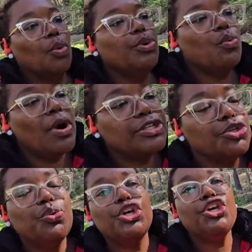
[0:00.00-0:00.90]
We want
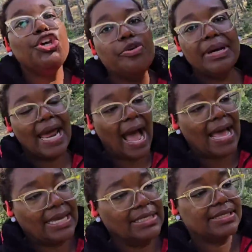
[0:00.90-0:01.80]
to
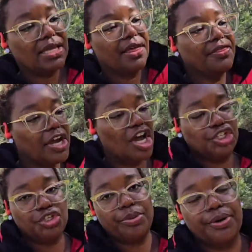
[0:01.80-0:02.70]
humanize the
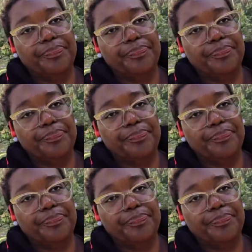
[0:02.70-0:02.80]
customer.